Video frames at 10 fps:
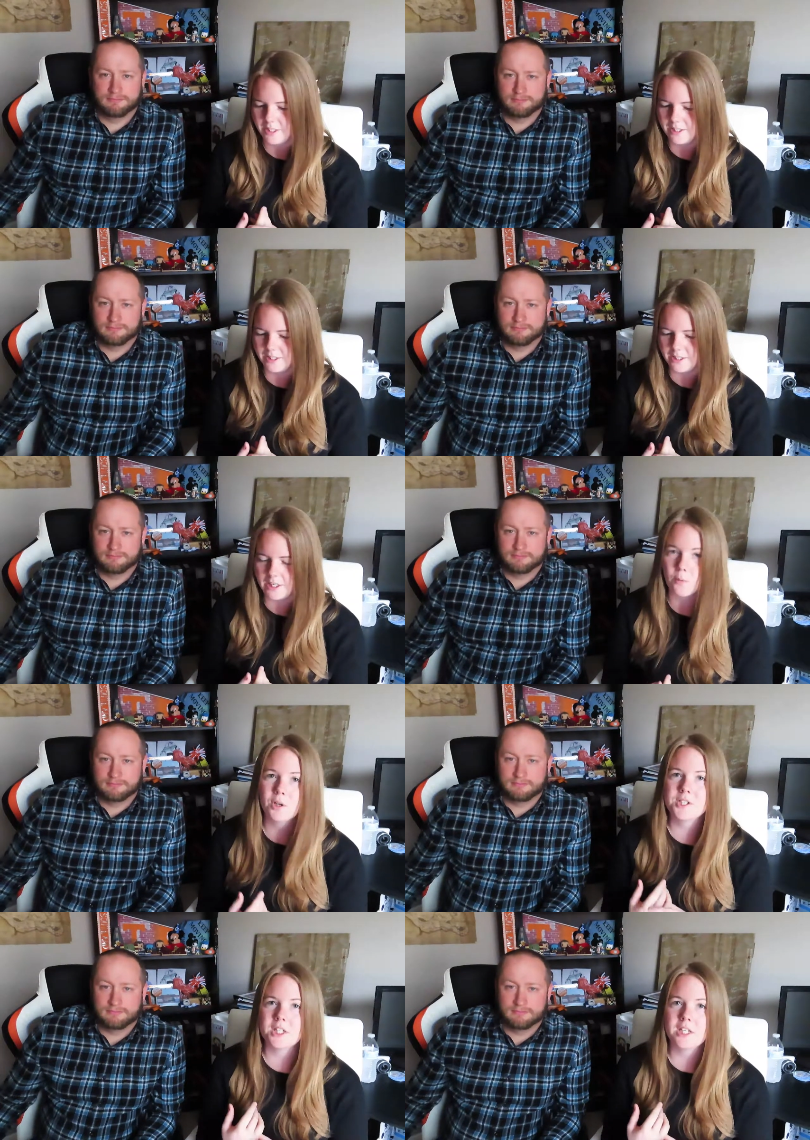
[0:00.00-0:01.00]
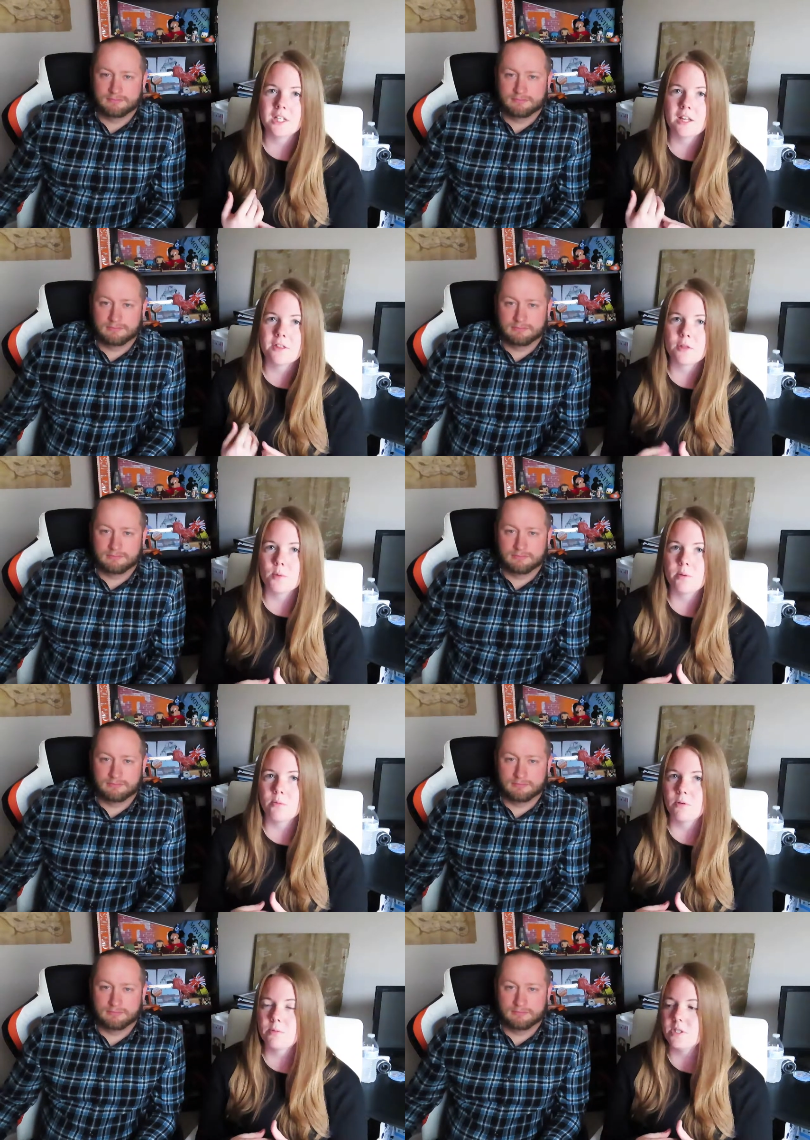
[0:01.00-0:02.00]
Speaker 1: And then I want to eat at the Three
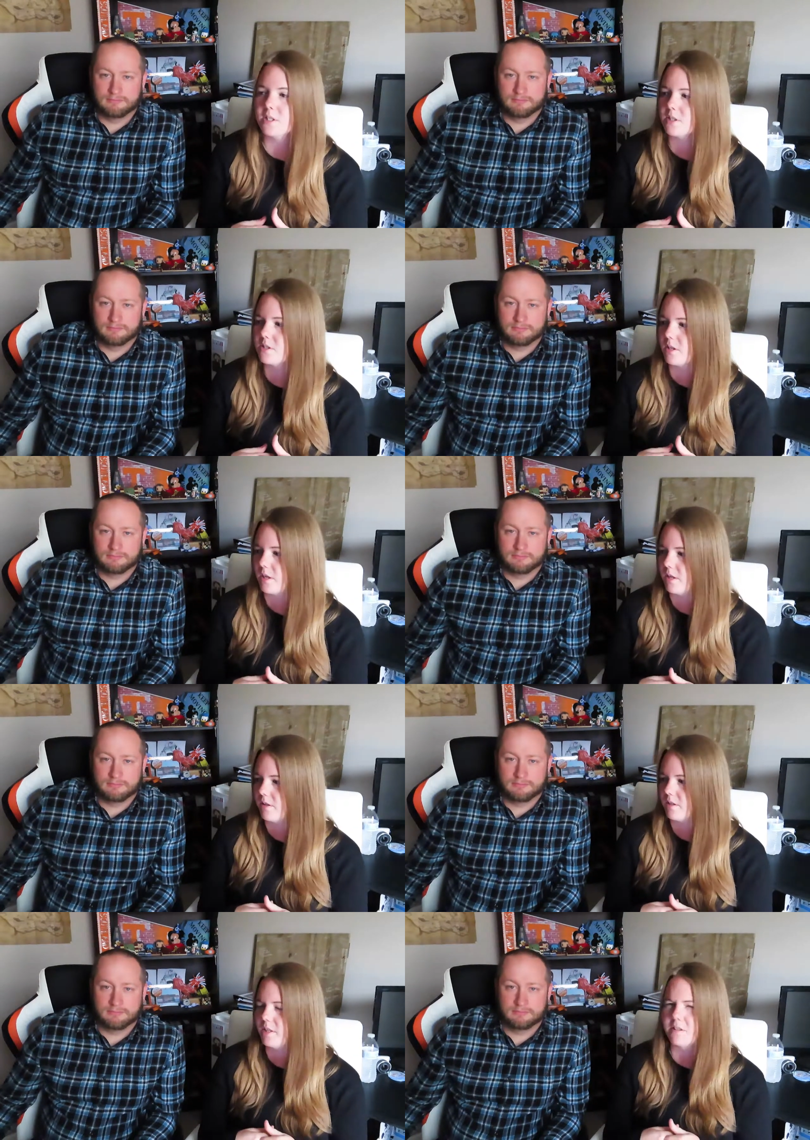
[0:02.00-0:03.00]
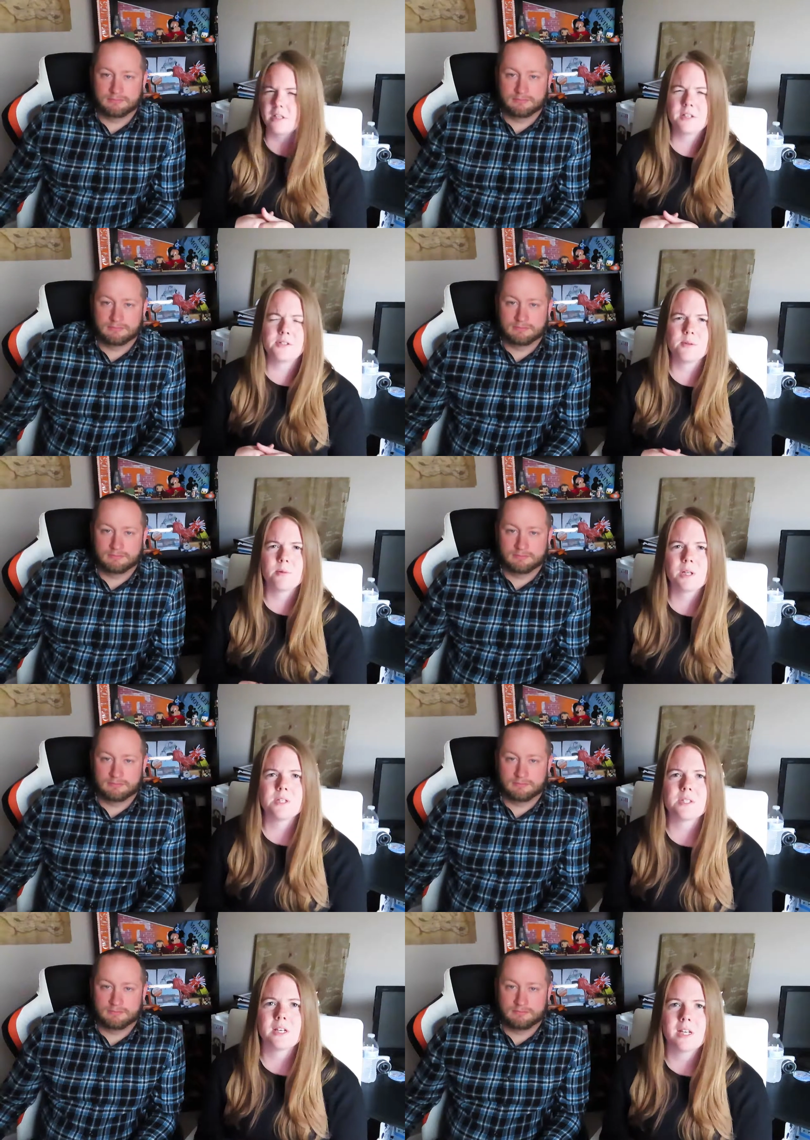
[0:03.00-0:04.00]
Broomsticks. I think that is the
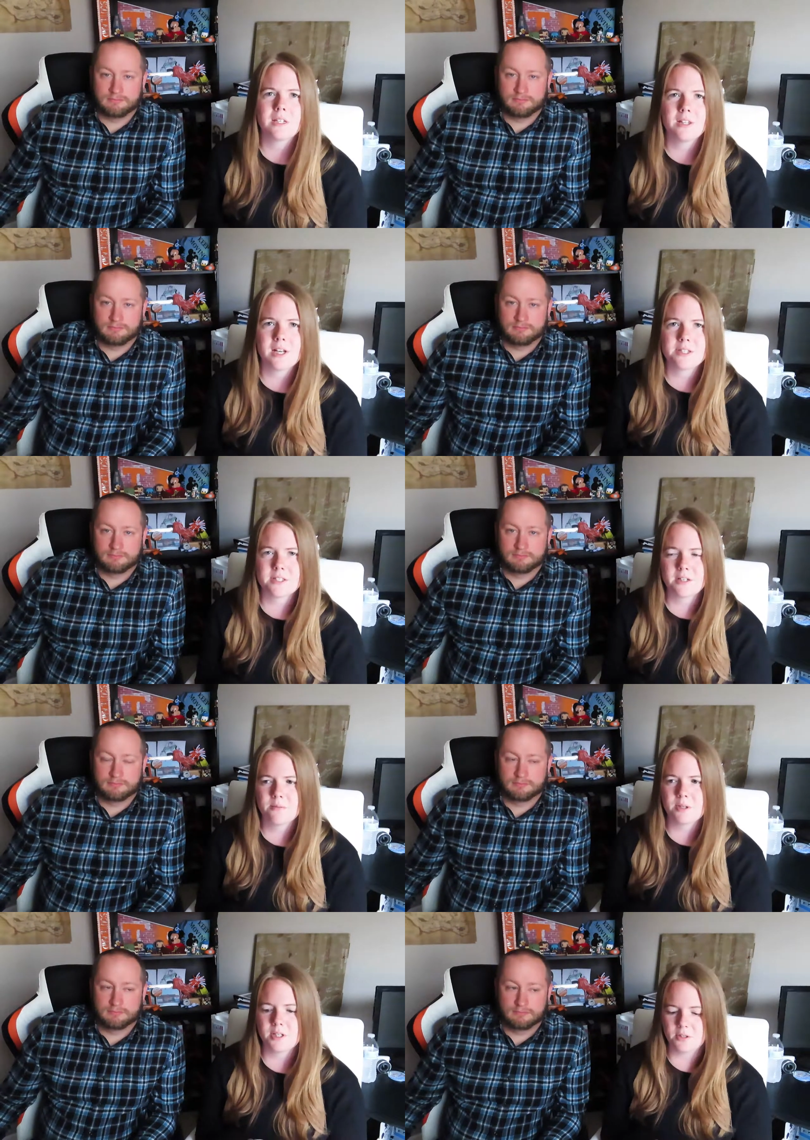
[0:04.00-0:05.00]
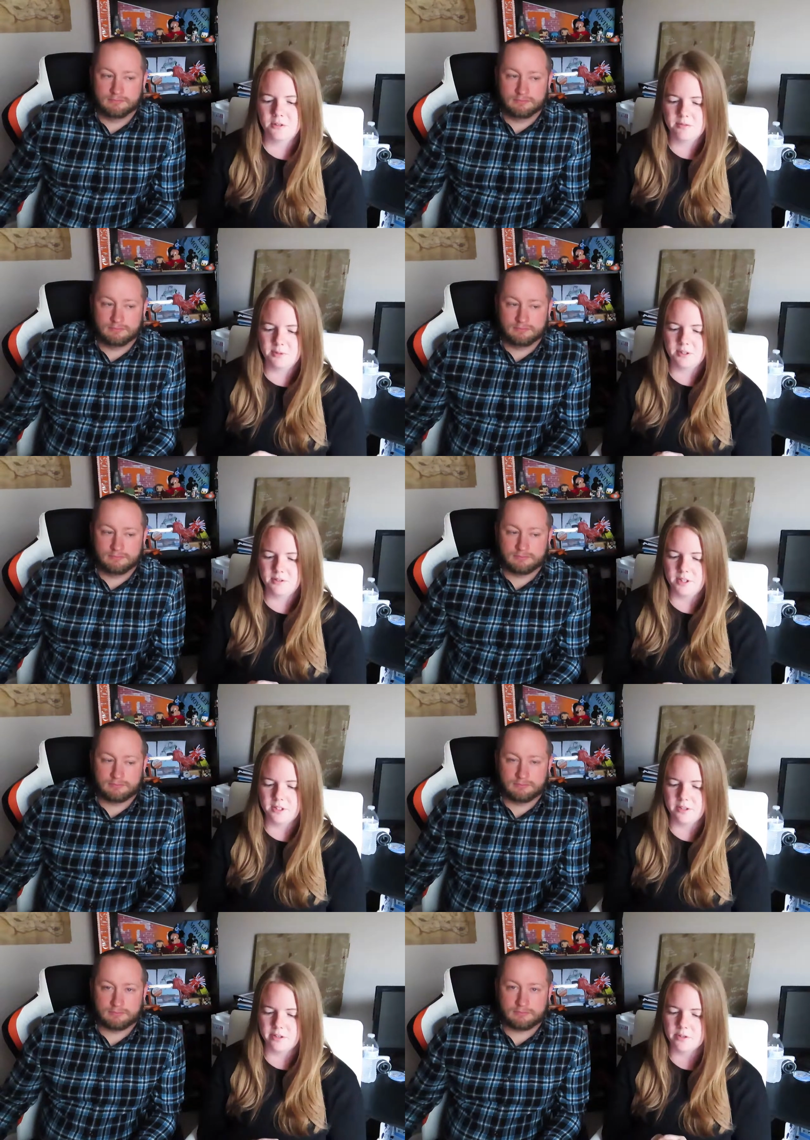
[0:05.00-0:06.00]
place I ate last time, but it could have been the
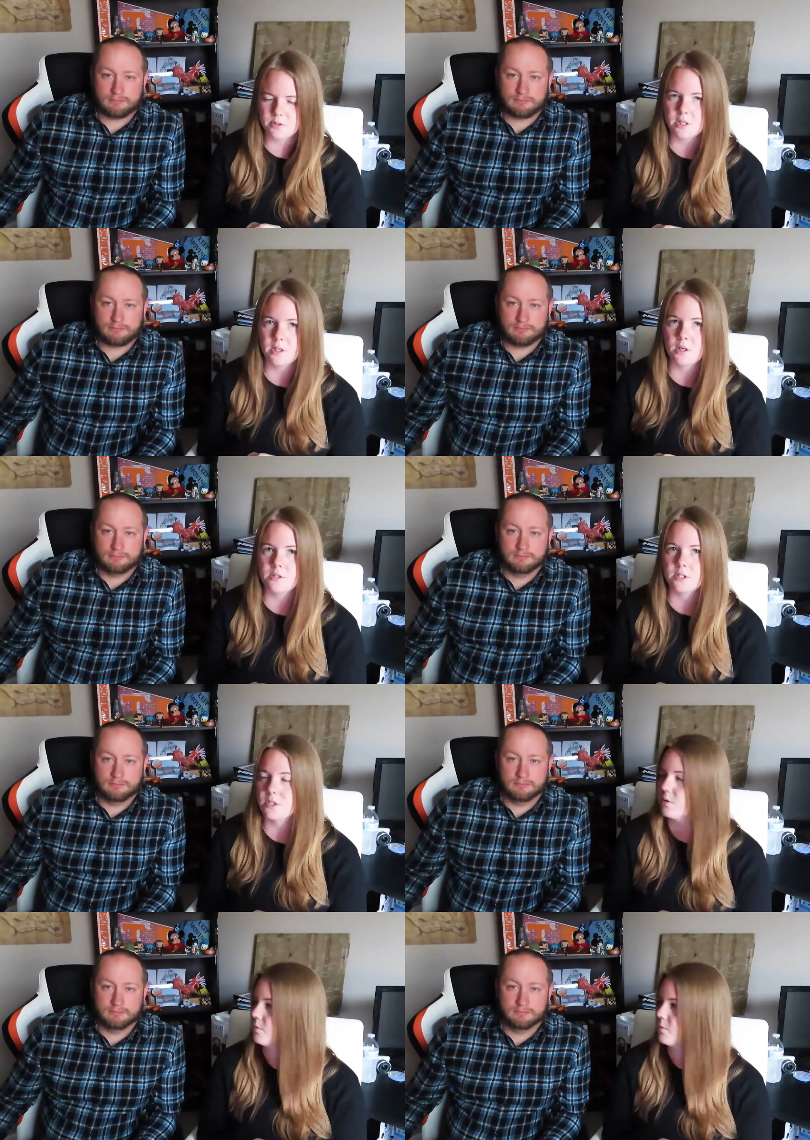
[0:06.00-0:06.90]
Leaky Cauldron. I honestly